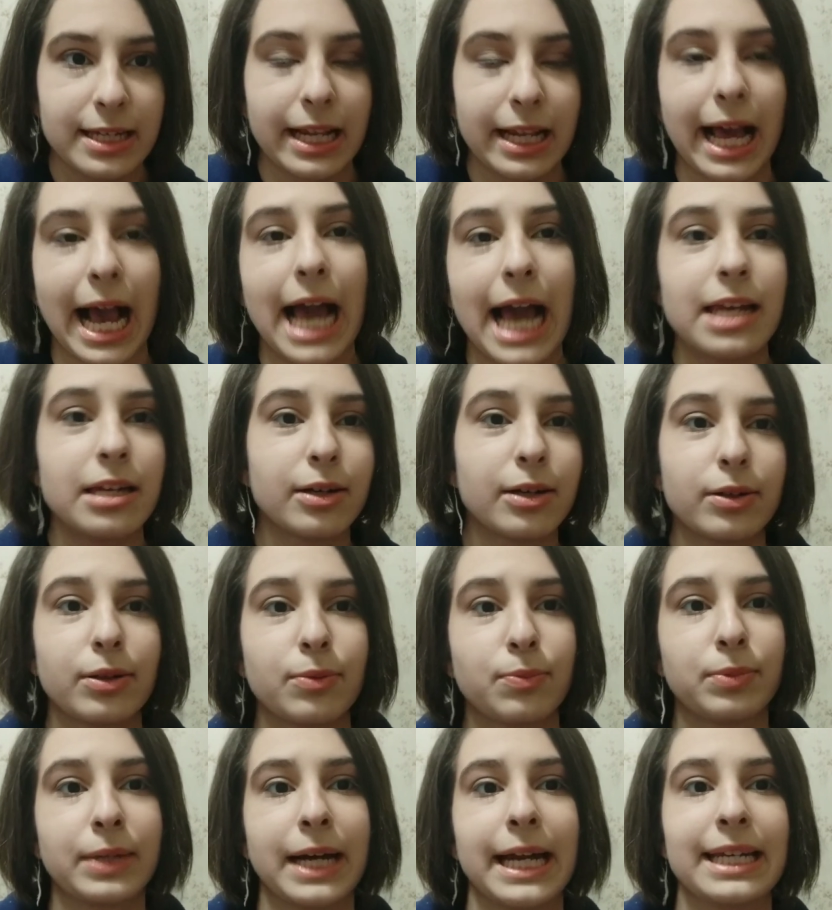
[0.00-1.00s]
I know the
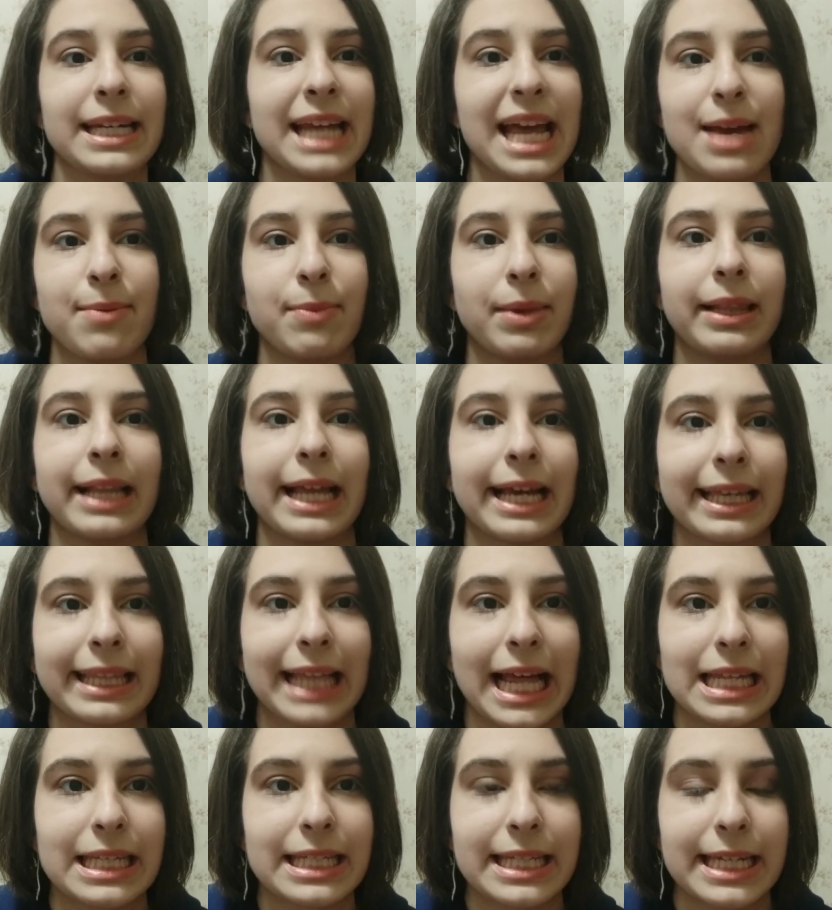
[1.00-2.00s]
brand name and that's